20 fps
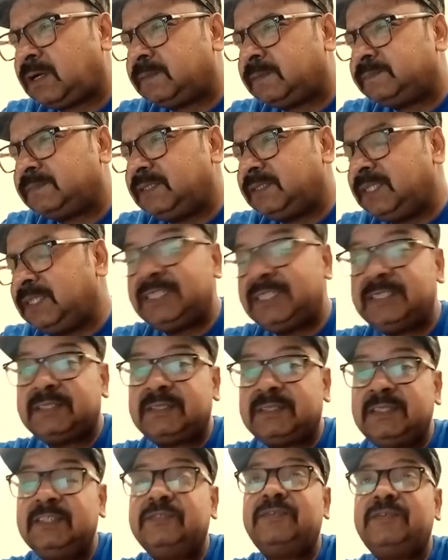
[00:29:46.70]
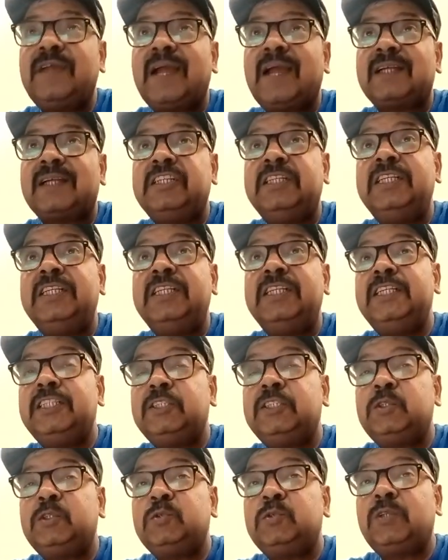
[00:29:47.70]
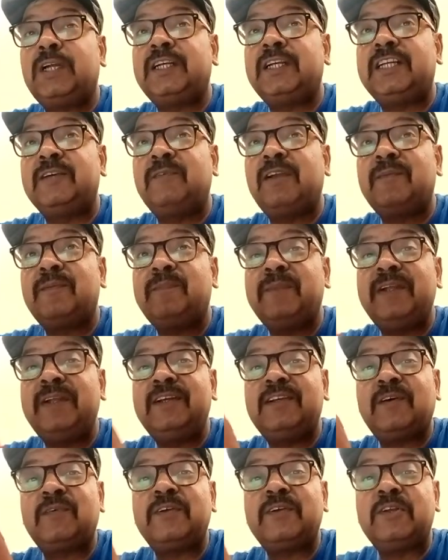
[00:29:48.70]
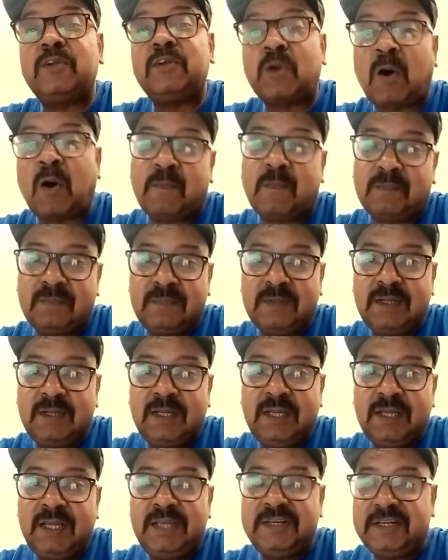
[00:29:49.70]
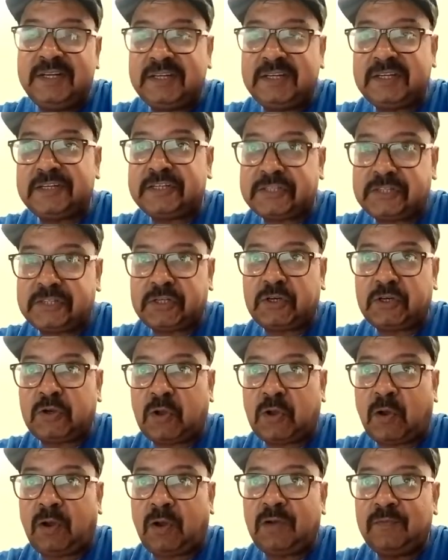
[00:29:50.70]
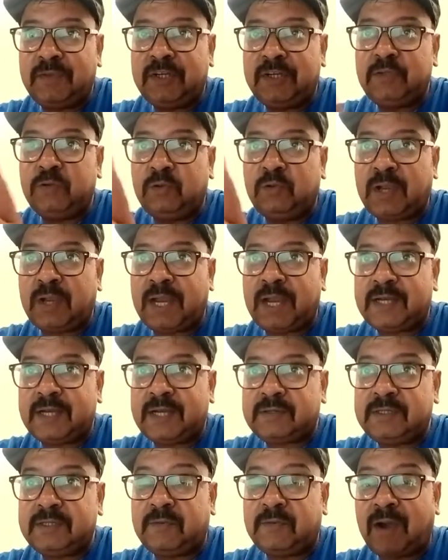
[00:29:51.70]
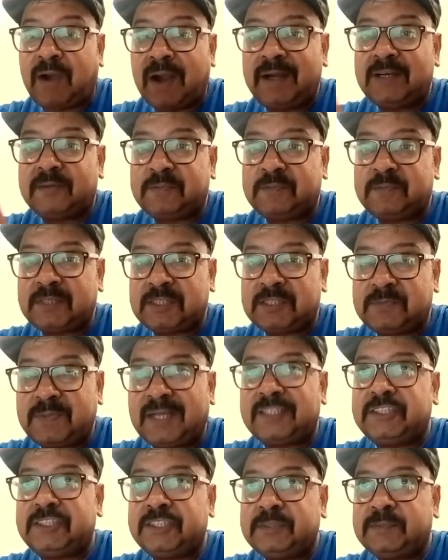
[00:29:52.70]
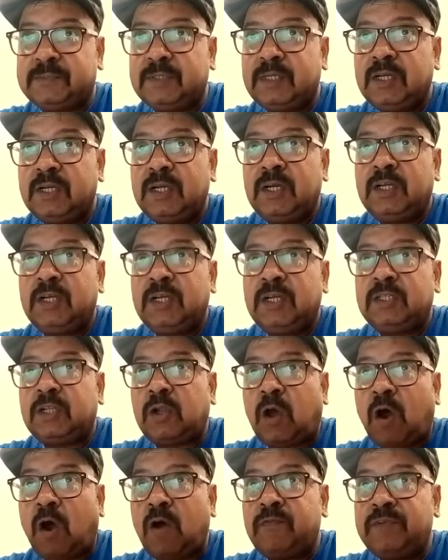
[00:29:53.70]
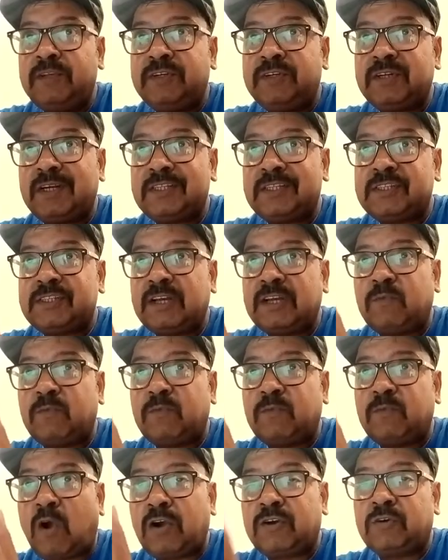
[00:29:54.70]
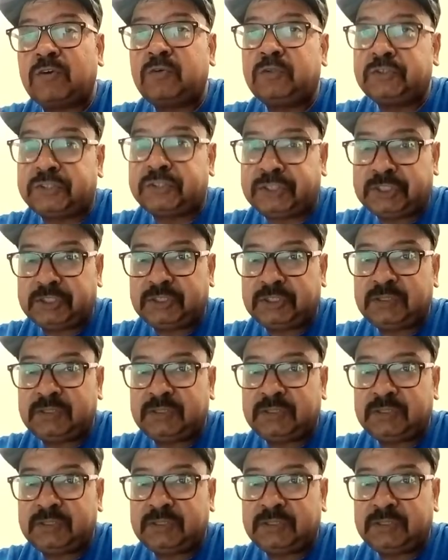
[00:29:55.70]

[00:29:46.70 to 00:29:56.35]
it is in fact leading to the development of a norm in international law. When you look at in a wider perspective, the law of international water courses,